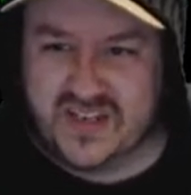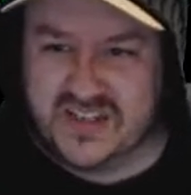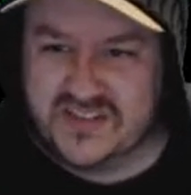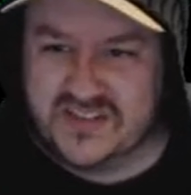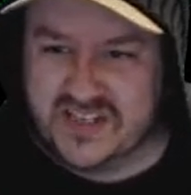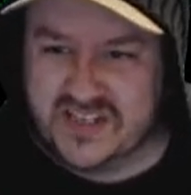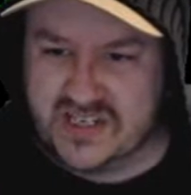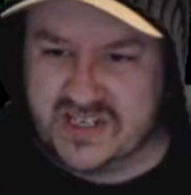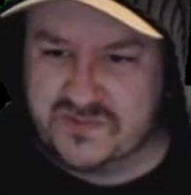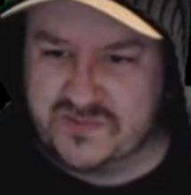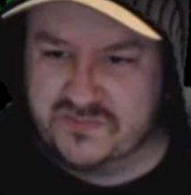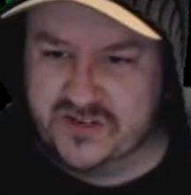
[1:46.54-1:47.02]

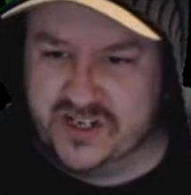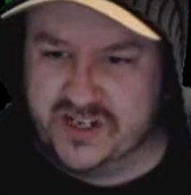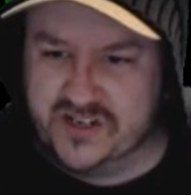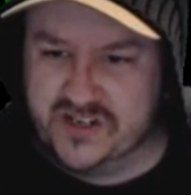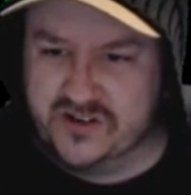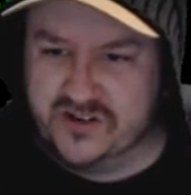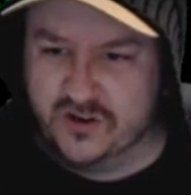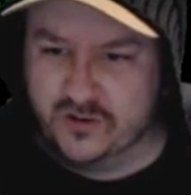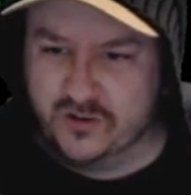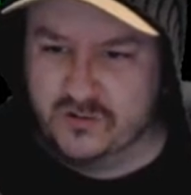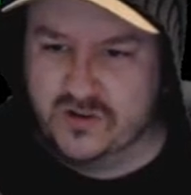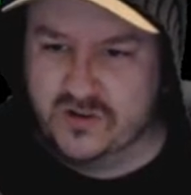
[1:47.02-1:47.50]
So that's pretty
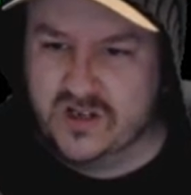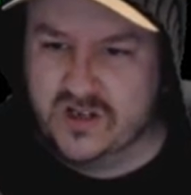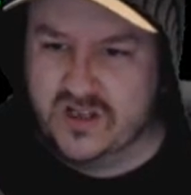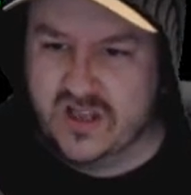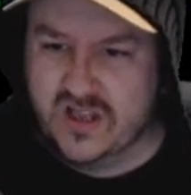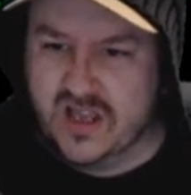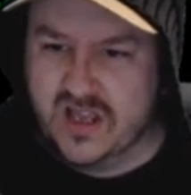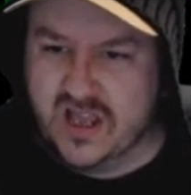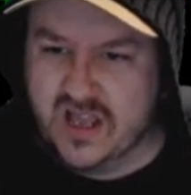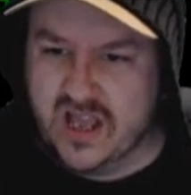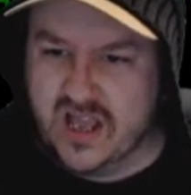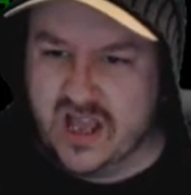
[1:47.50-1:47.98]
cool.
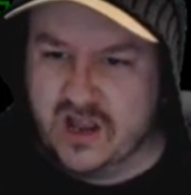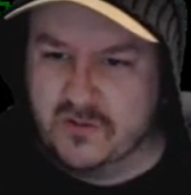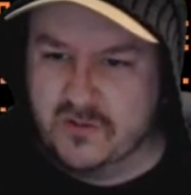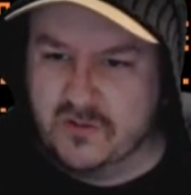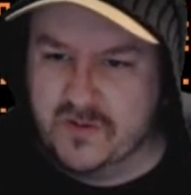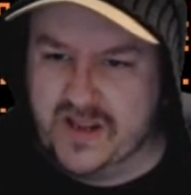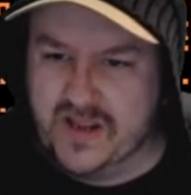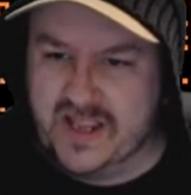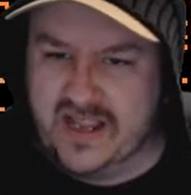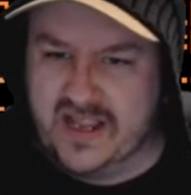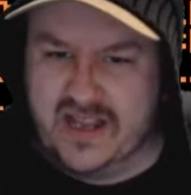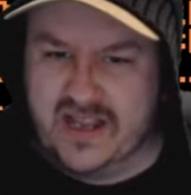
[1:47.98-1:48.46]

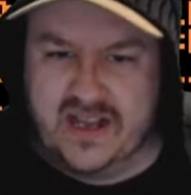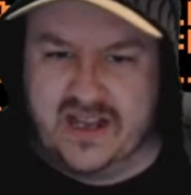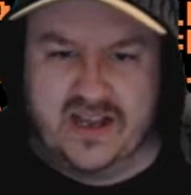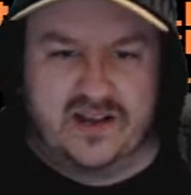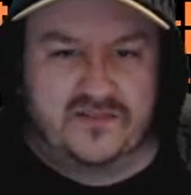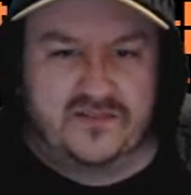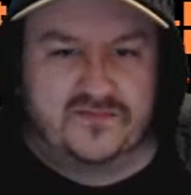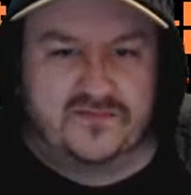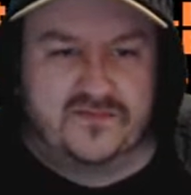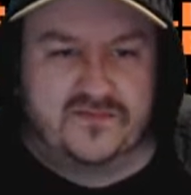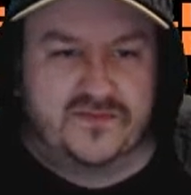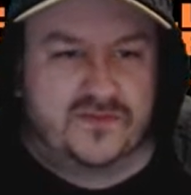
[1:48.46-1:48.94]
We
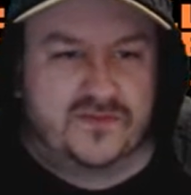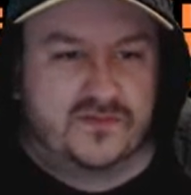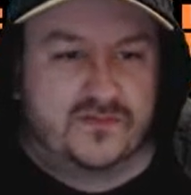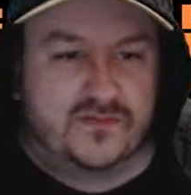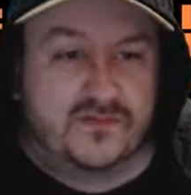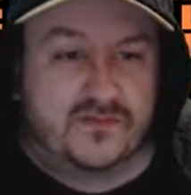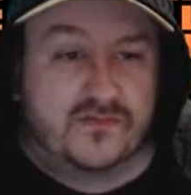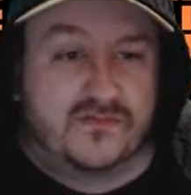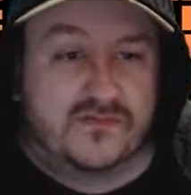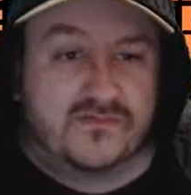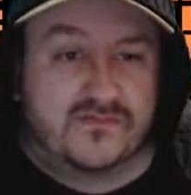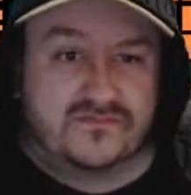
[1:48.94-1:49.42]
have
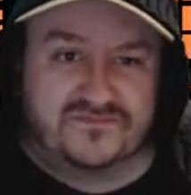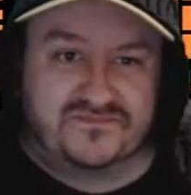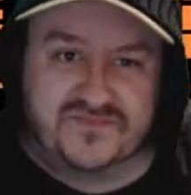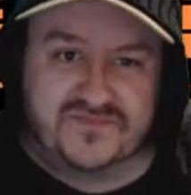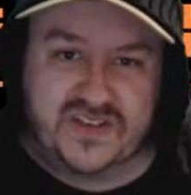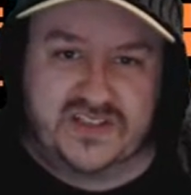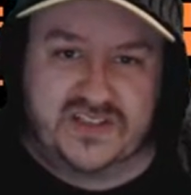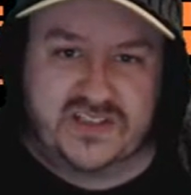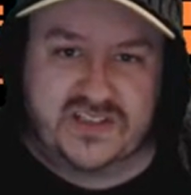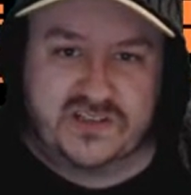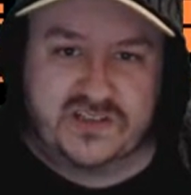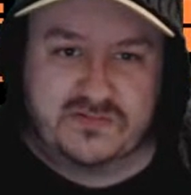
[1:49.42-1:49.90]

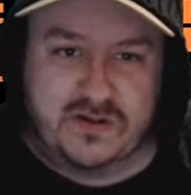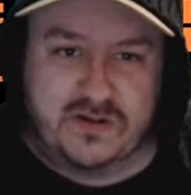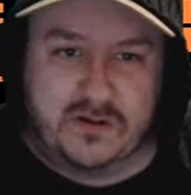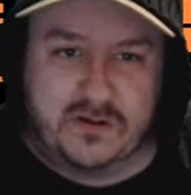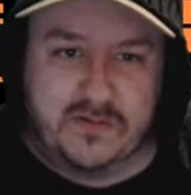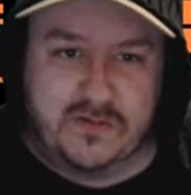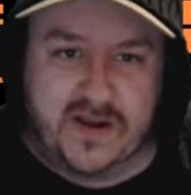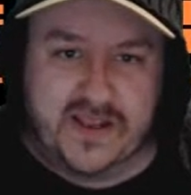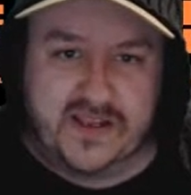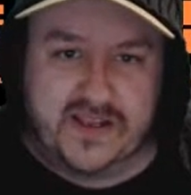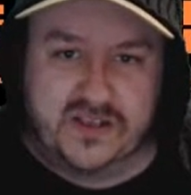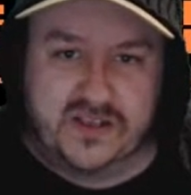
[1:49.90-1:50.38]
this as well,
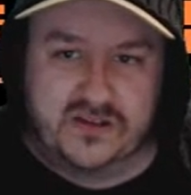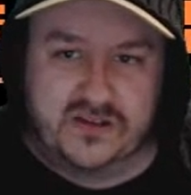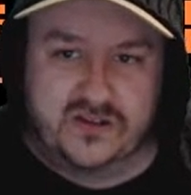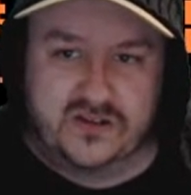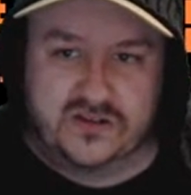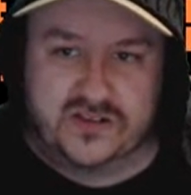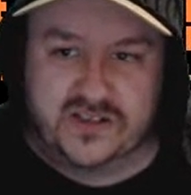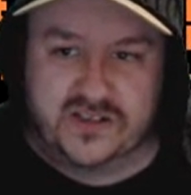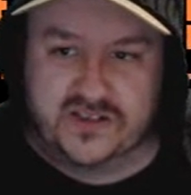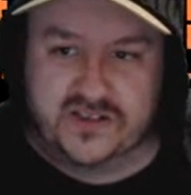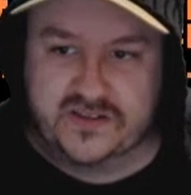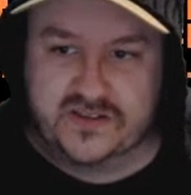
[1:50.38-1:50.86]
where you can
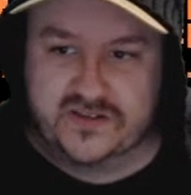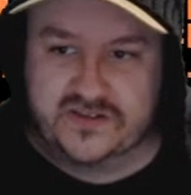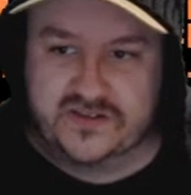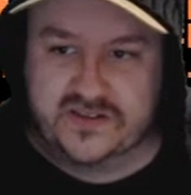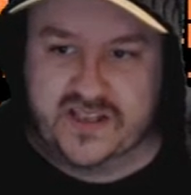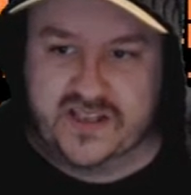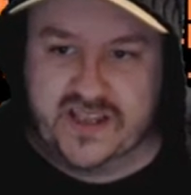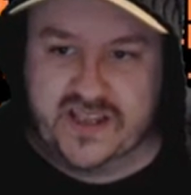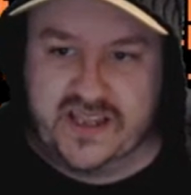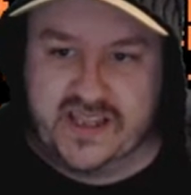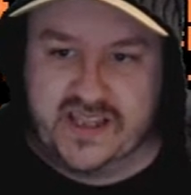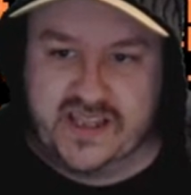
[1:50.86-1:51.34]
look at
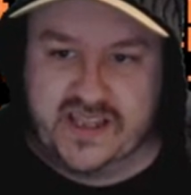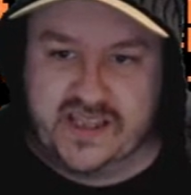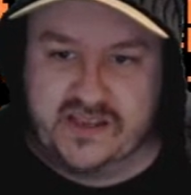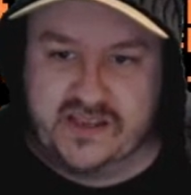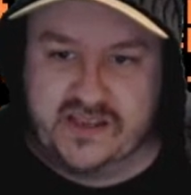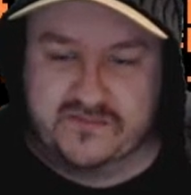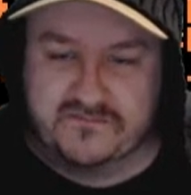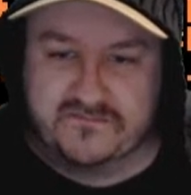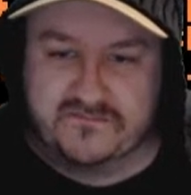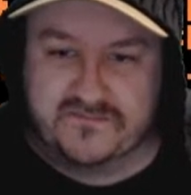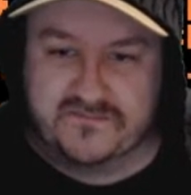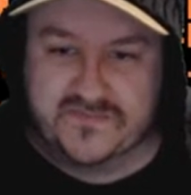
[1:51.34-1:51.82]

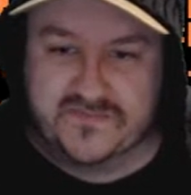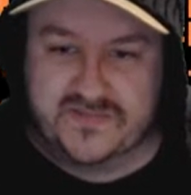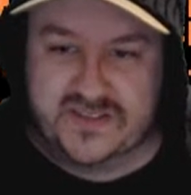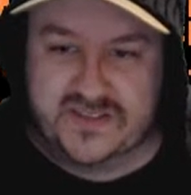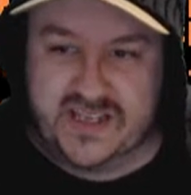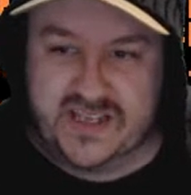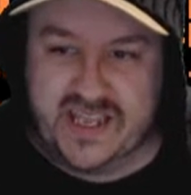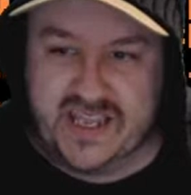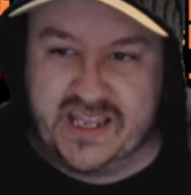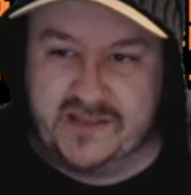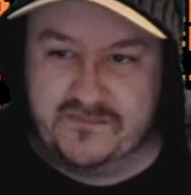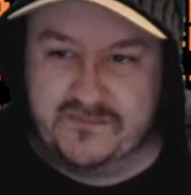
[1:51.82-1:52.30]
the
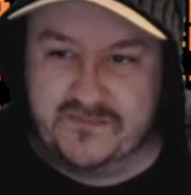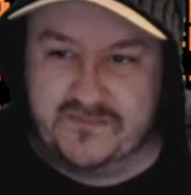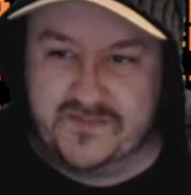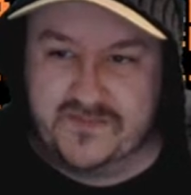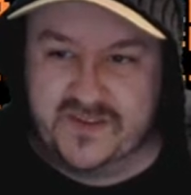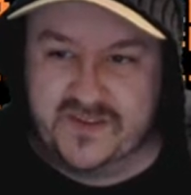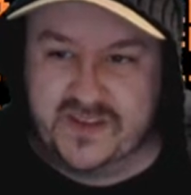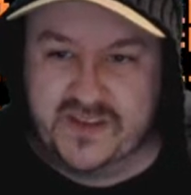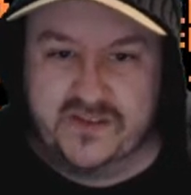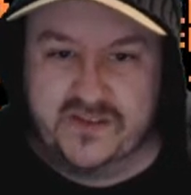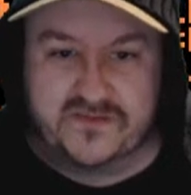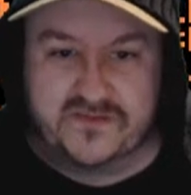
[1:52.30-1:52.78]
team
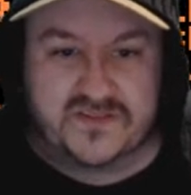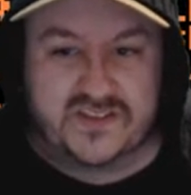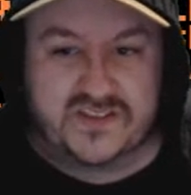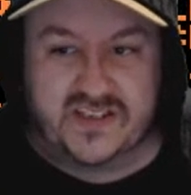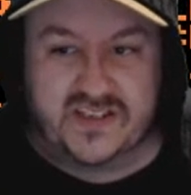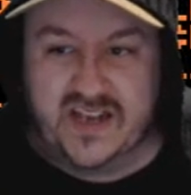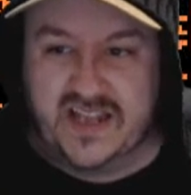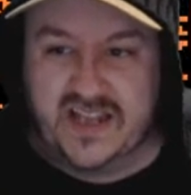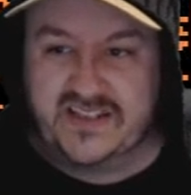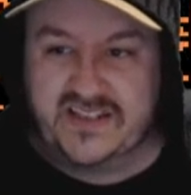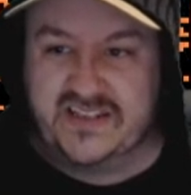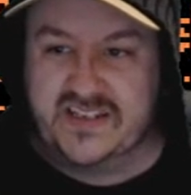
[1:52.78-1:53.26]
that you've
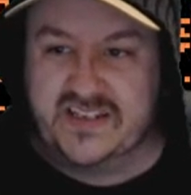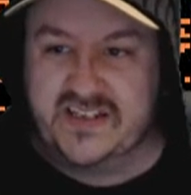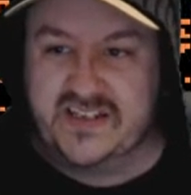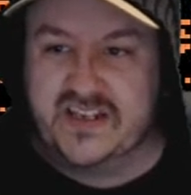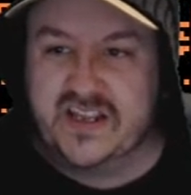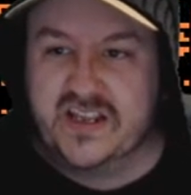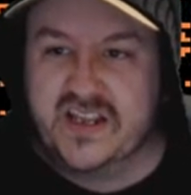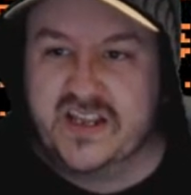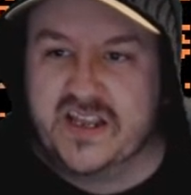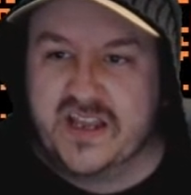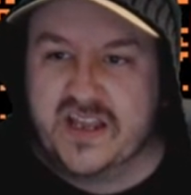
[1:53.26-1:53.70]
selected.